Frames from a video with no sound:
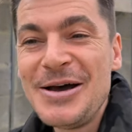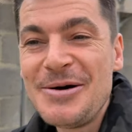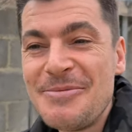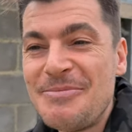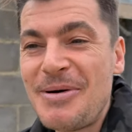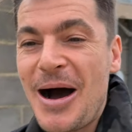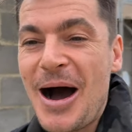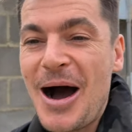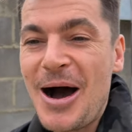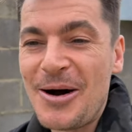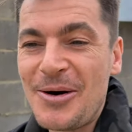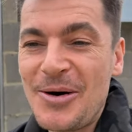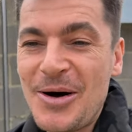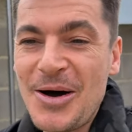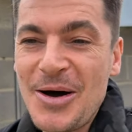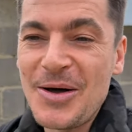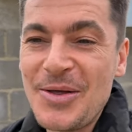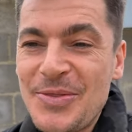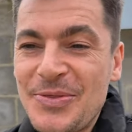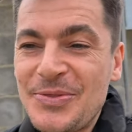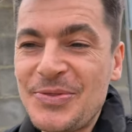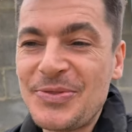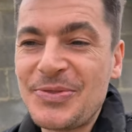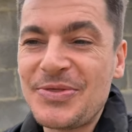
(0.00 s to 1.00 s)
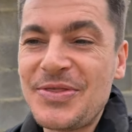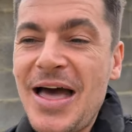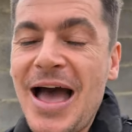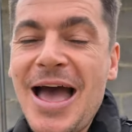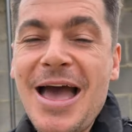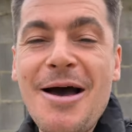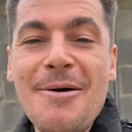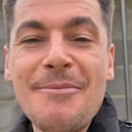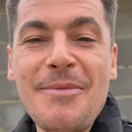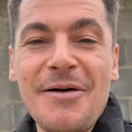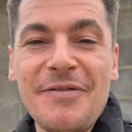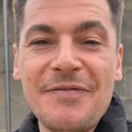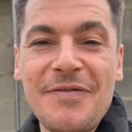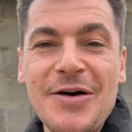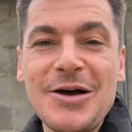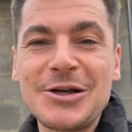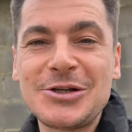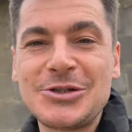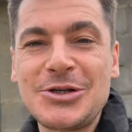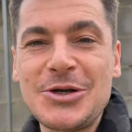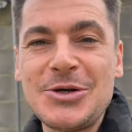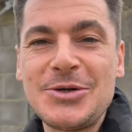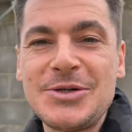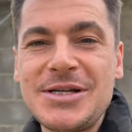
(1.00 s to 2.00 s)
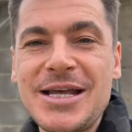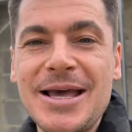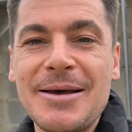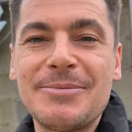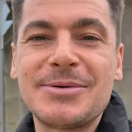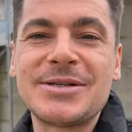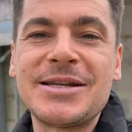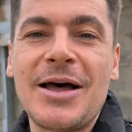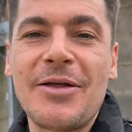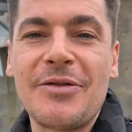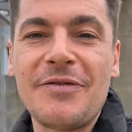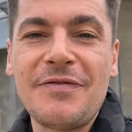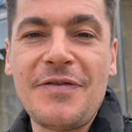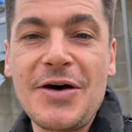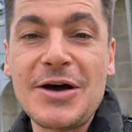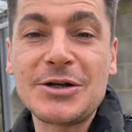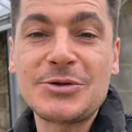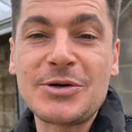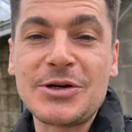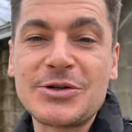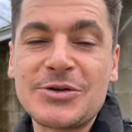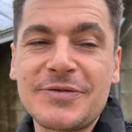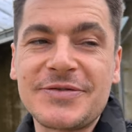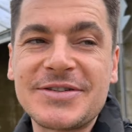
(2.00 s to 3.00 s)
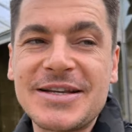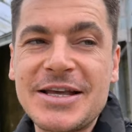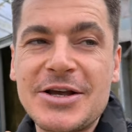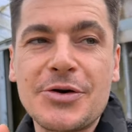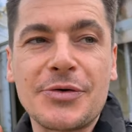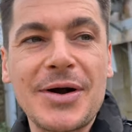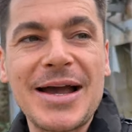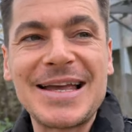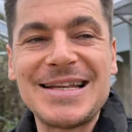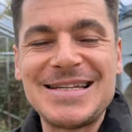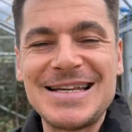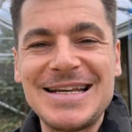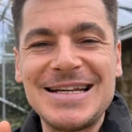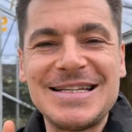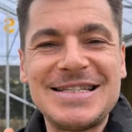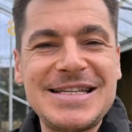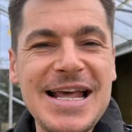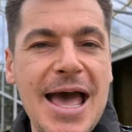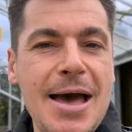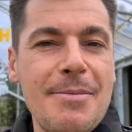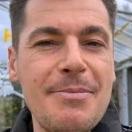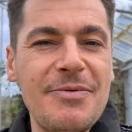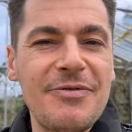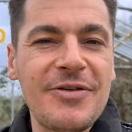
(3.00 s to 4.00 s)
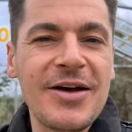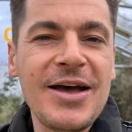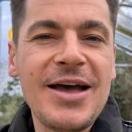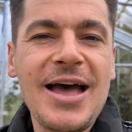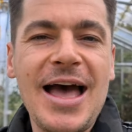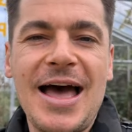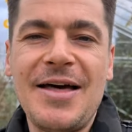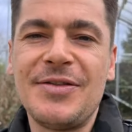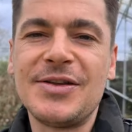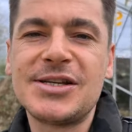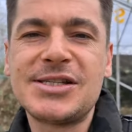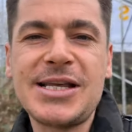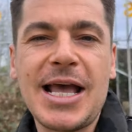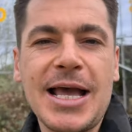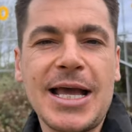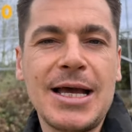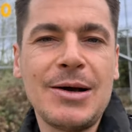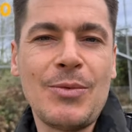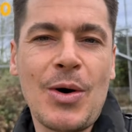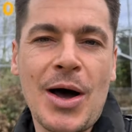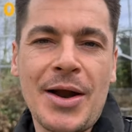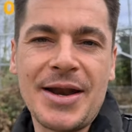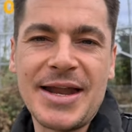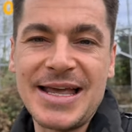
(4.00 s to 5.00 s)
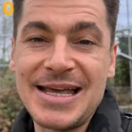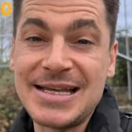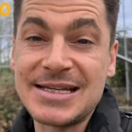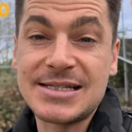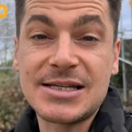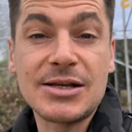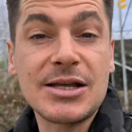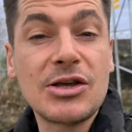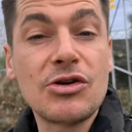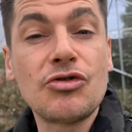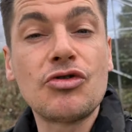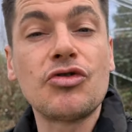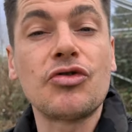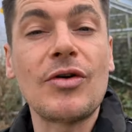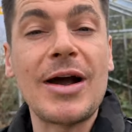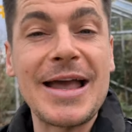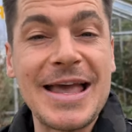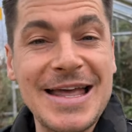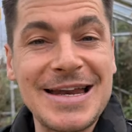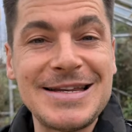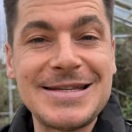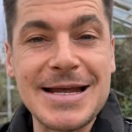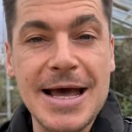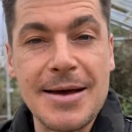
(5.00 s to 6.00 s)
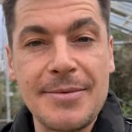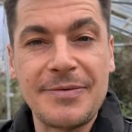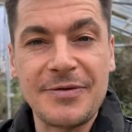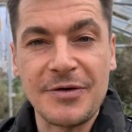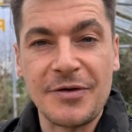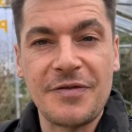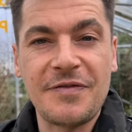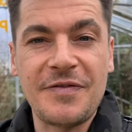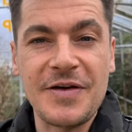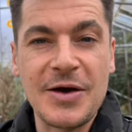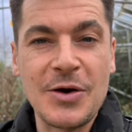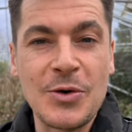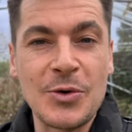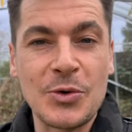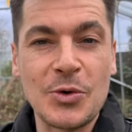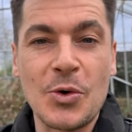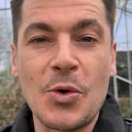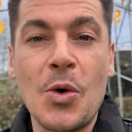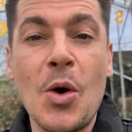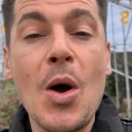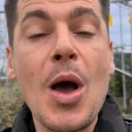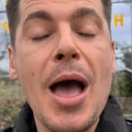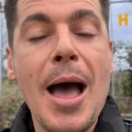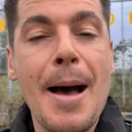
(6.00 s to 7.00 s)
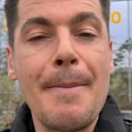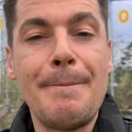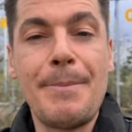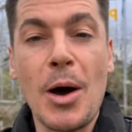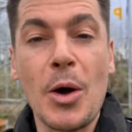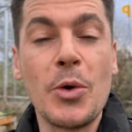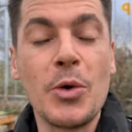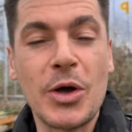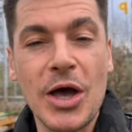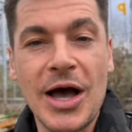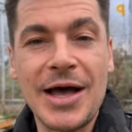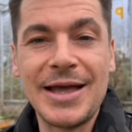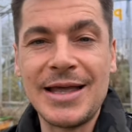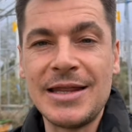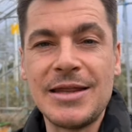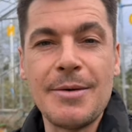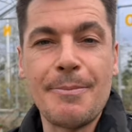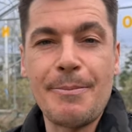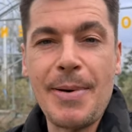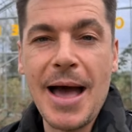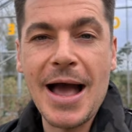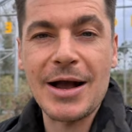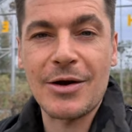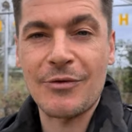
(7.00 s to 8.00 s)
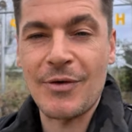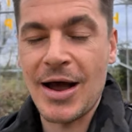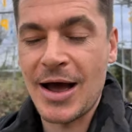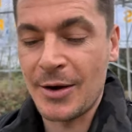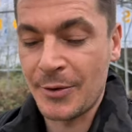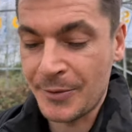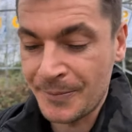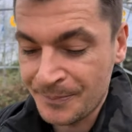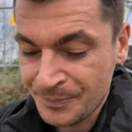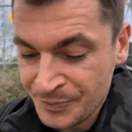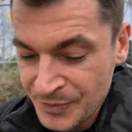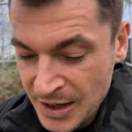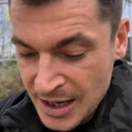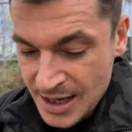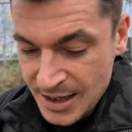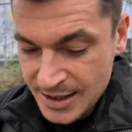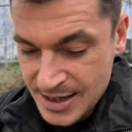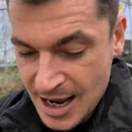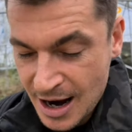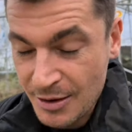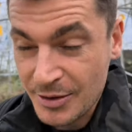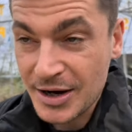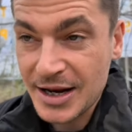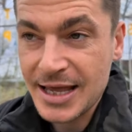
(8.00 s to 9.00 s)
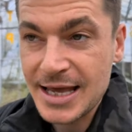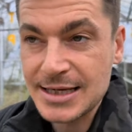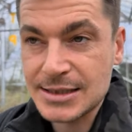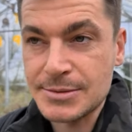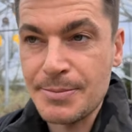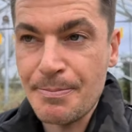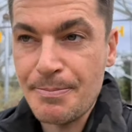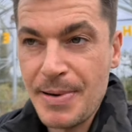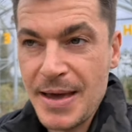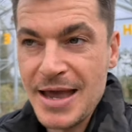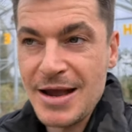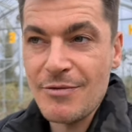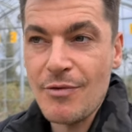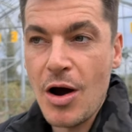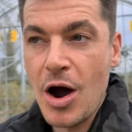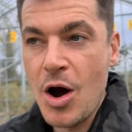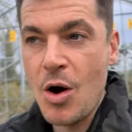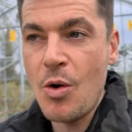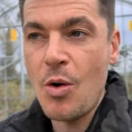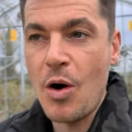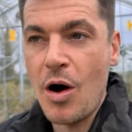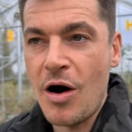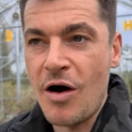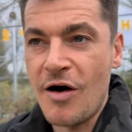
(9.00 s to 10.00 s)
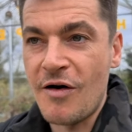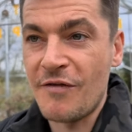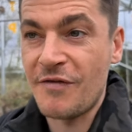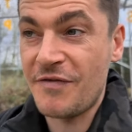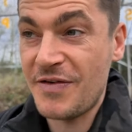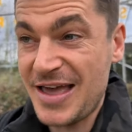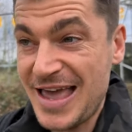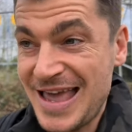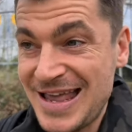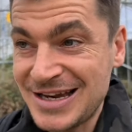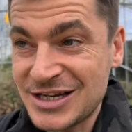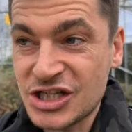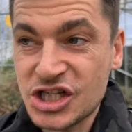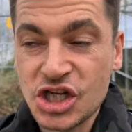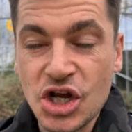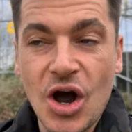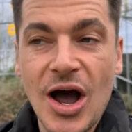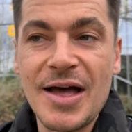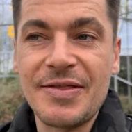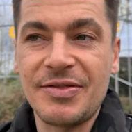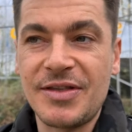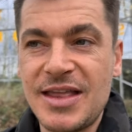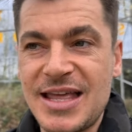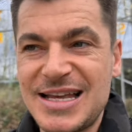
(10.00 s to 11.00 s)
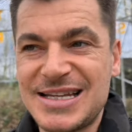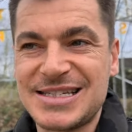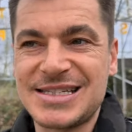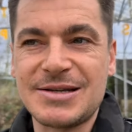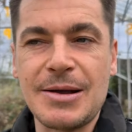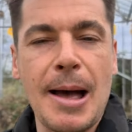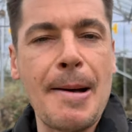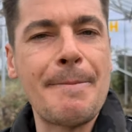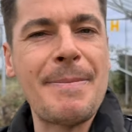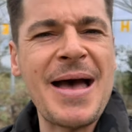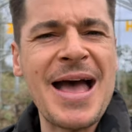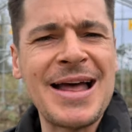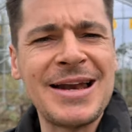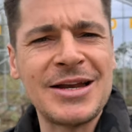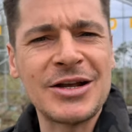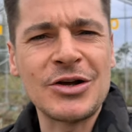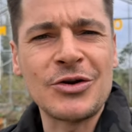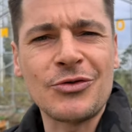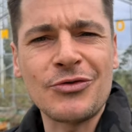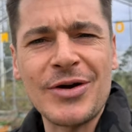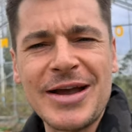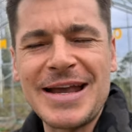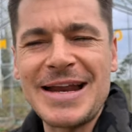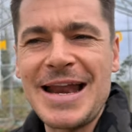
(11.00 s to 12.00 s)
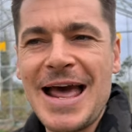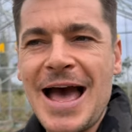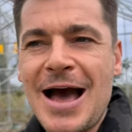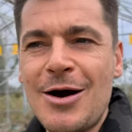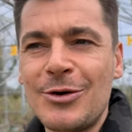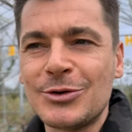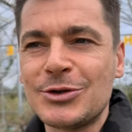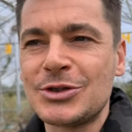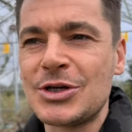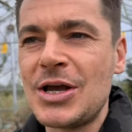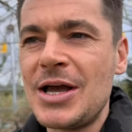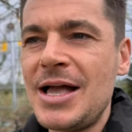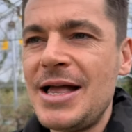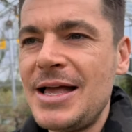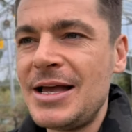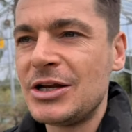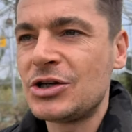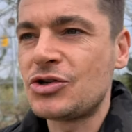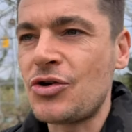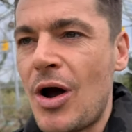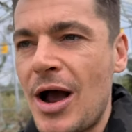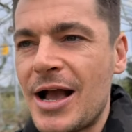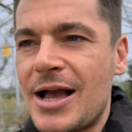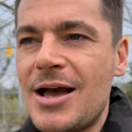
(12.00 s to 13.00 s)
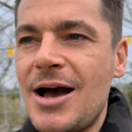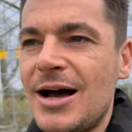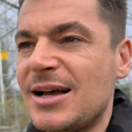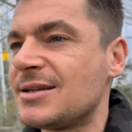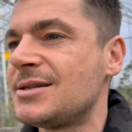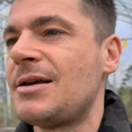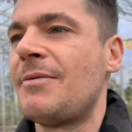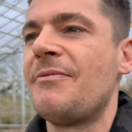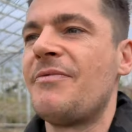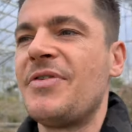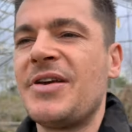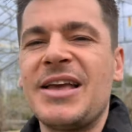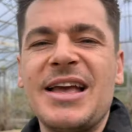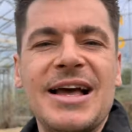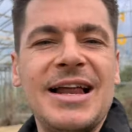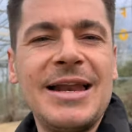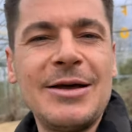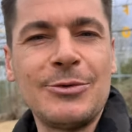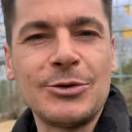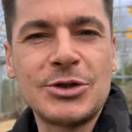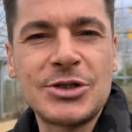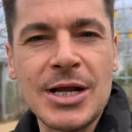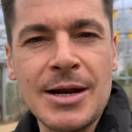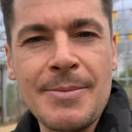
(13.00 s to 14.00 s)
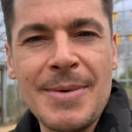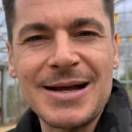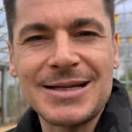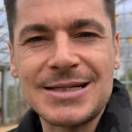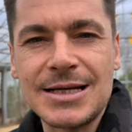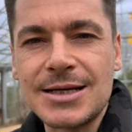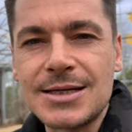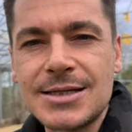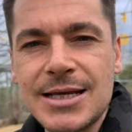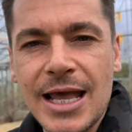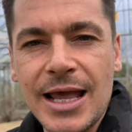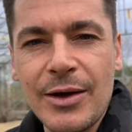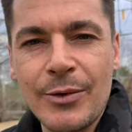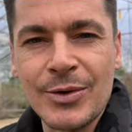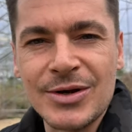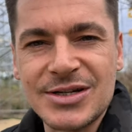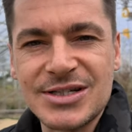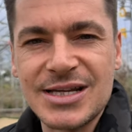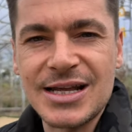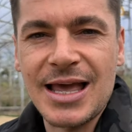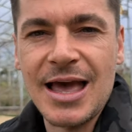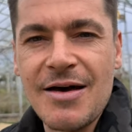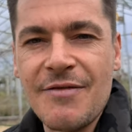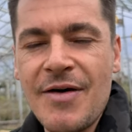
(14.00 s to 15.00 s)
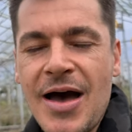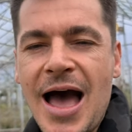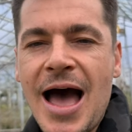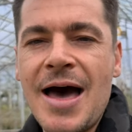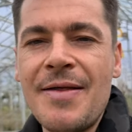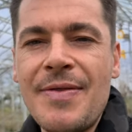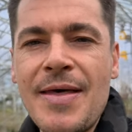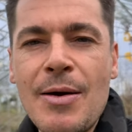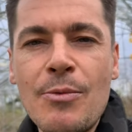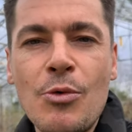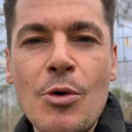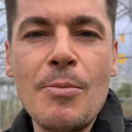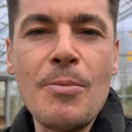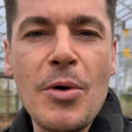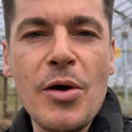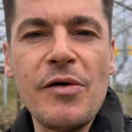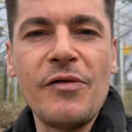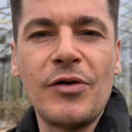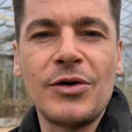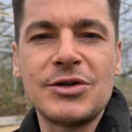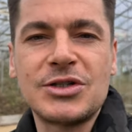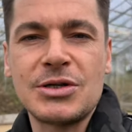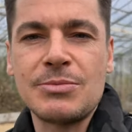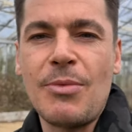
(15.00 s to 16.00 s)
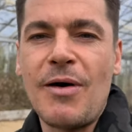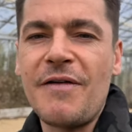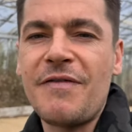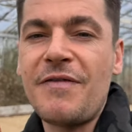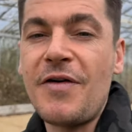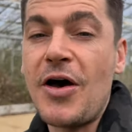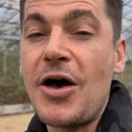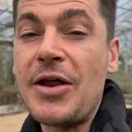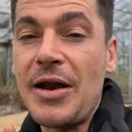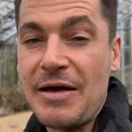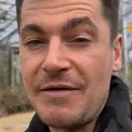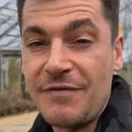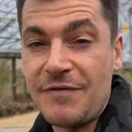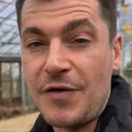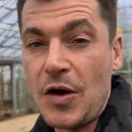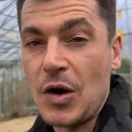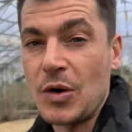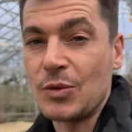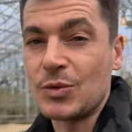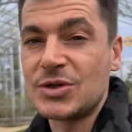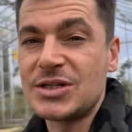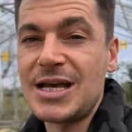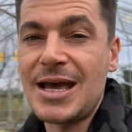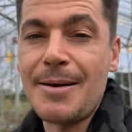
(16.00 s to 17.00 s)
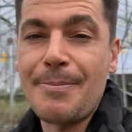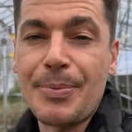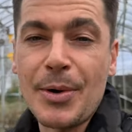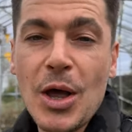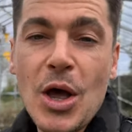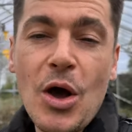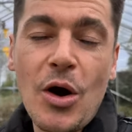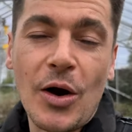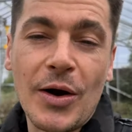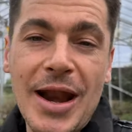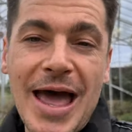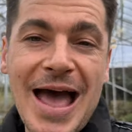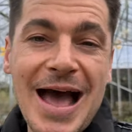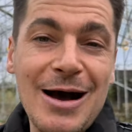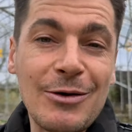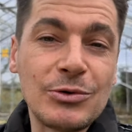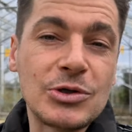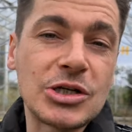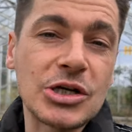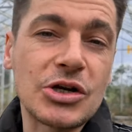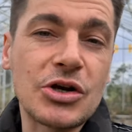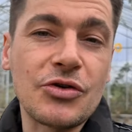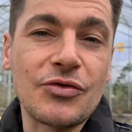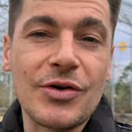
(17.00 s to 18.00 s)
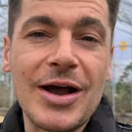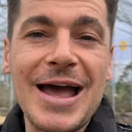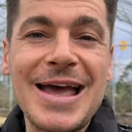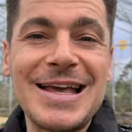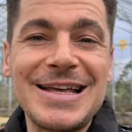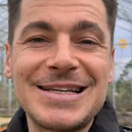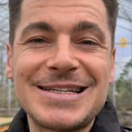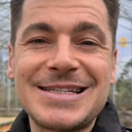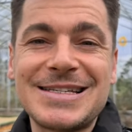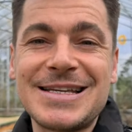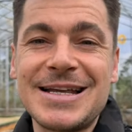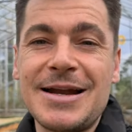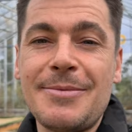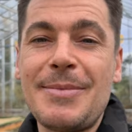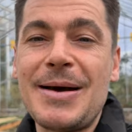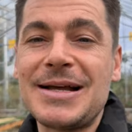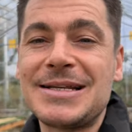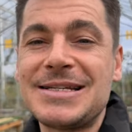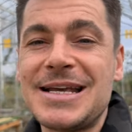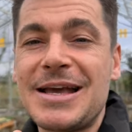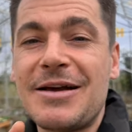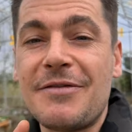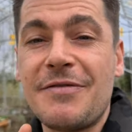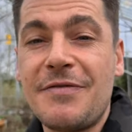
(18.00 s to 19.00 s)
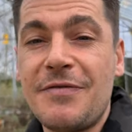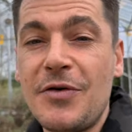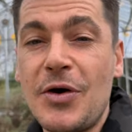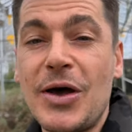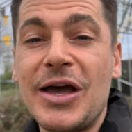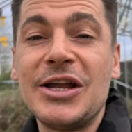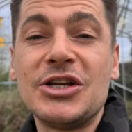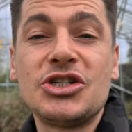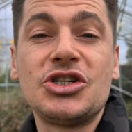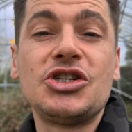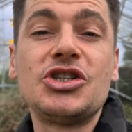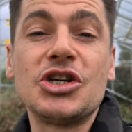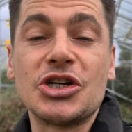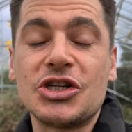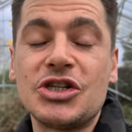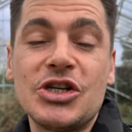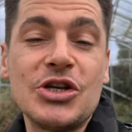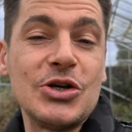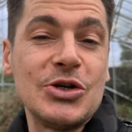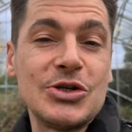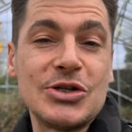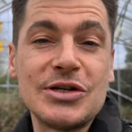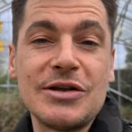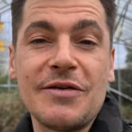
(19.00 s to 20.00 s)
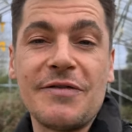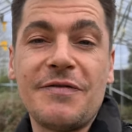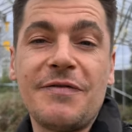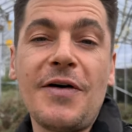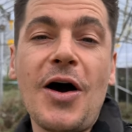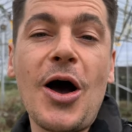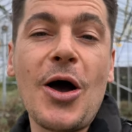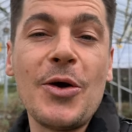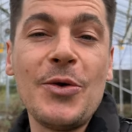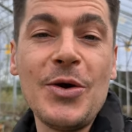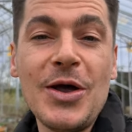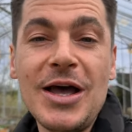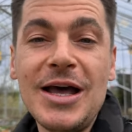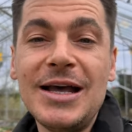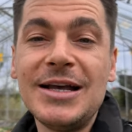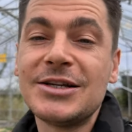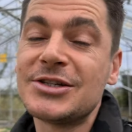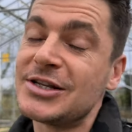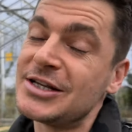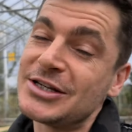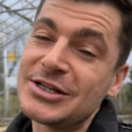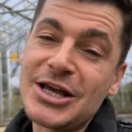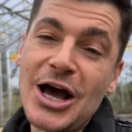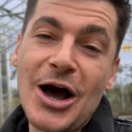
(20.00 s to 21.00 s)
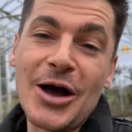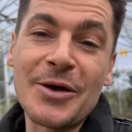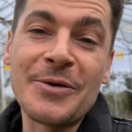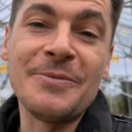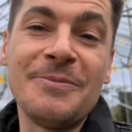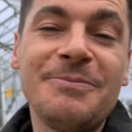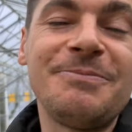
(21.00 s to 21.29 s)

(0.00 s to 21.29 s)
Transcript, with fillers: But they are my first two tips. Now, the first one is obviously creating depth and the second one is creating depth of a field or bokeh in the background. Now I'm going to get some B-roll of inside this abandoned greenhouse, try and cut something, a little cinematic sequence together, and then we'll move on to my third and final tip on how to create cinematic footage just using your phone. So let's go.